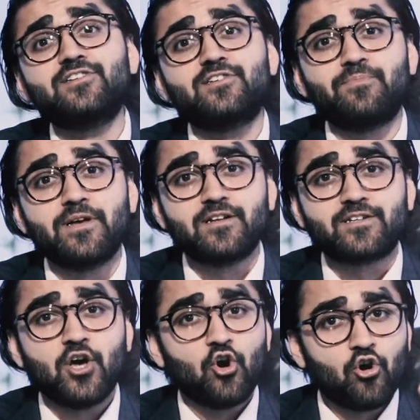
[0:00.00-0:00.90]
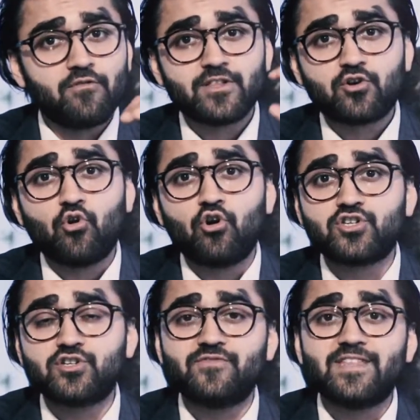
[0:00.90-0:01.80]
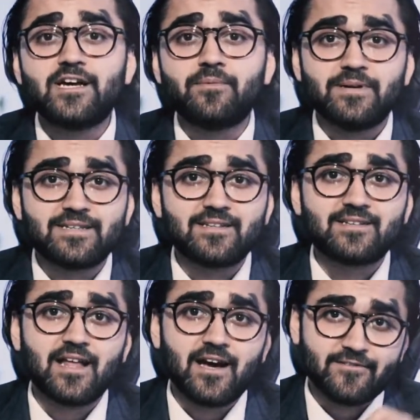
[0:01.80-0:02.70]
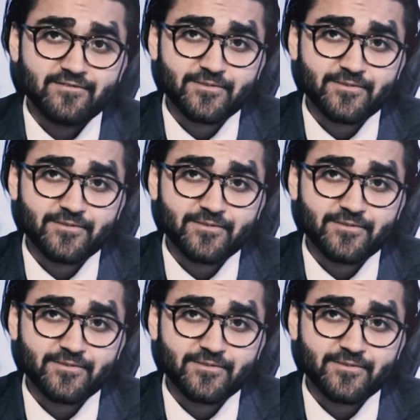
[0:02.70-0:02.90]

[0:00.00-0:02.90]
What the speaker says: has built over the course of their business lives.